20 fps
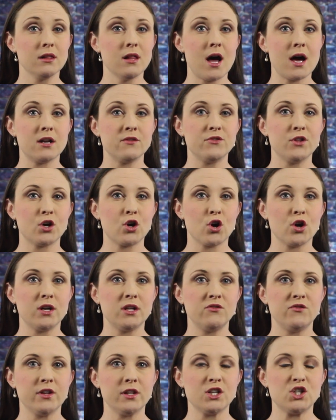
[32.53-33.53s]
lot of the
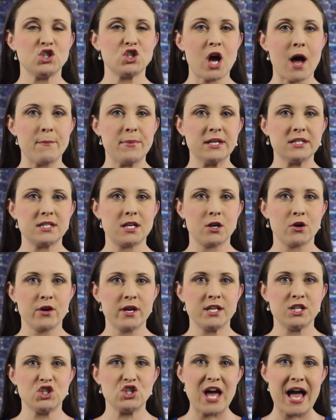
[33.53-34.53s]
Kernan Village Shopping Center
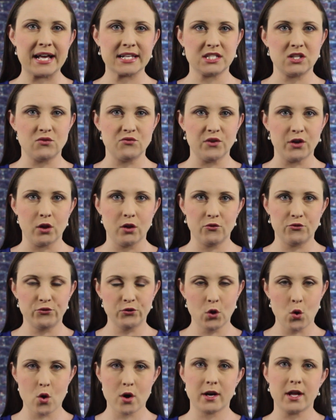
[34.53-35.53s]
in Jacksonville,
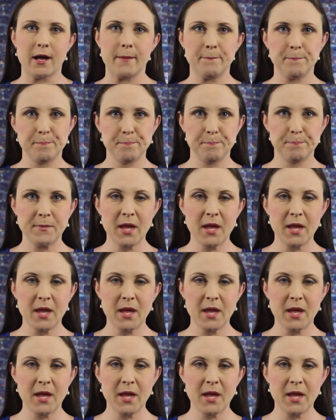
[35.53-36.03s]
Florida.